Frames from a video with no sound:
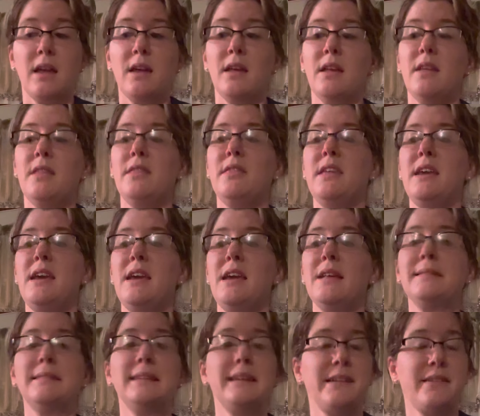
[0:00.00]

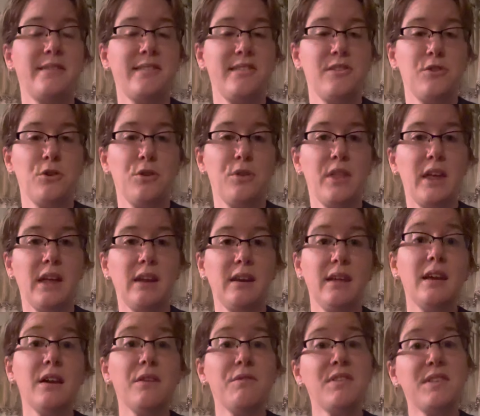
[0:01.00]
The listener then
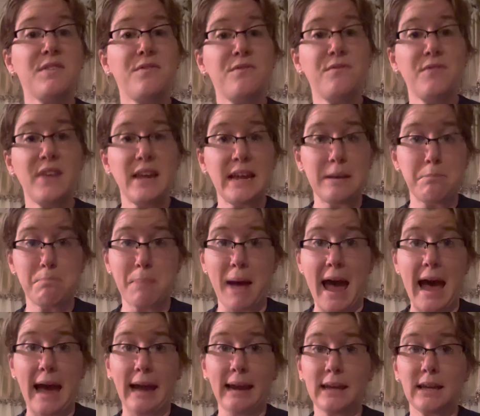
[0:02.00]
gives
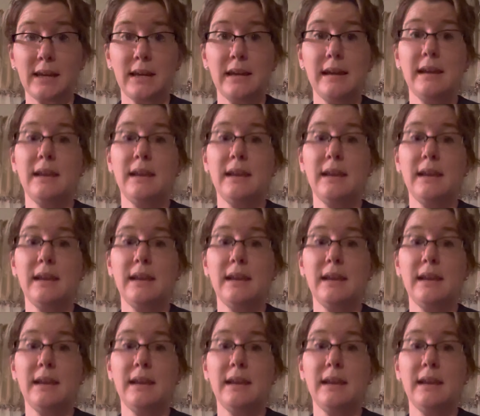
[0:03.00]
feedback,